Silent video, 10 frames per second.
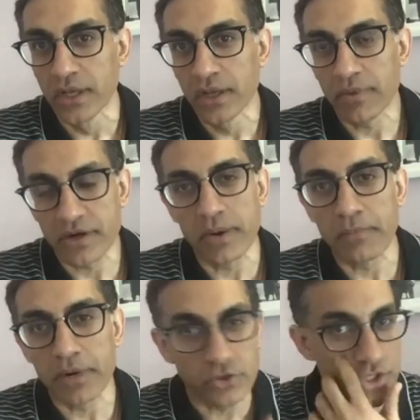but
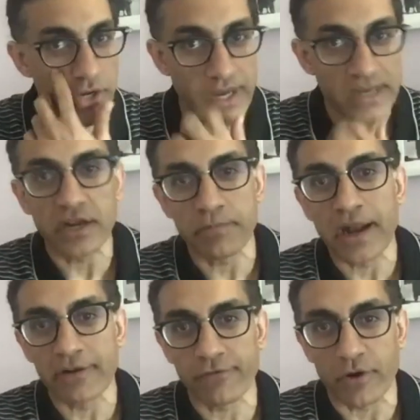remember, those are rented
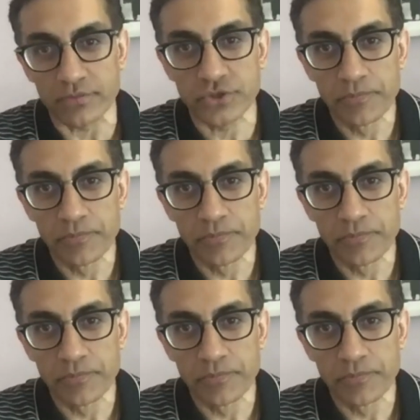platforms.